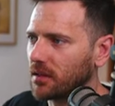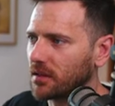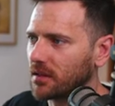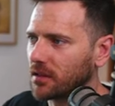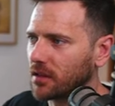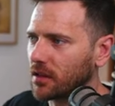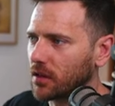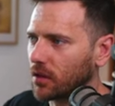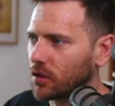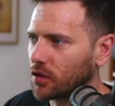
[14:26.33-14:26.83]
is
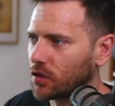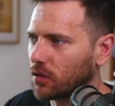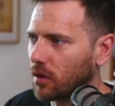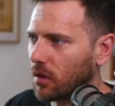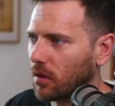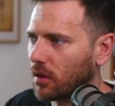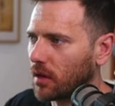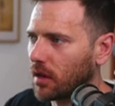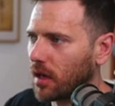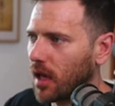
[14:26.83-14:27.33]
the
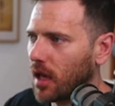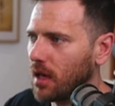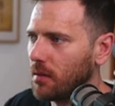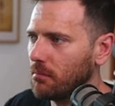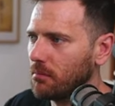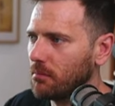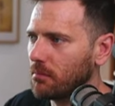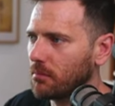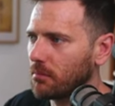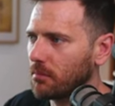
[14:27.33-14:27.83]
controller name,
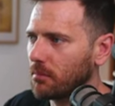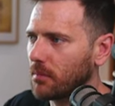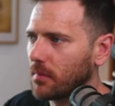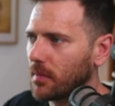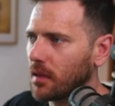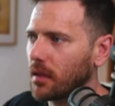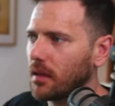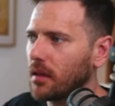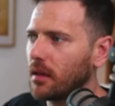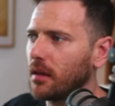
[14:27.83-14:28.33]

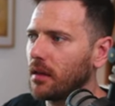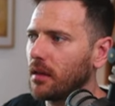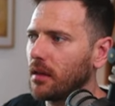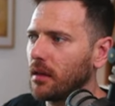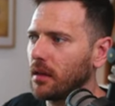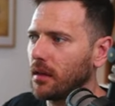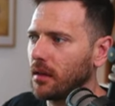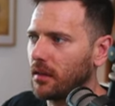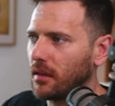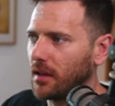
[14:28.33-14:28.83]

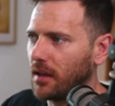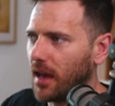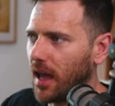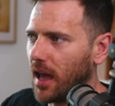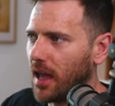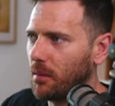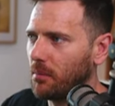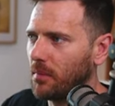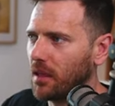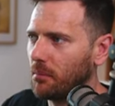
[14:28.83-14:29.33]
the
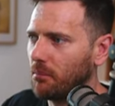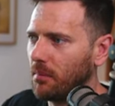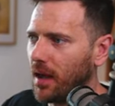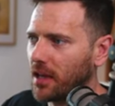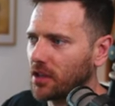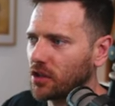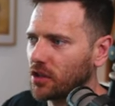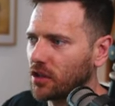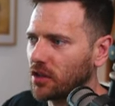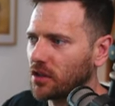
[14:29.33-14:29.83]
name that
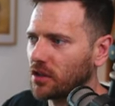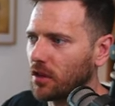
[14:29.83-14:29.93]
matches,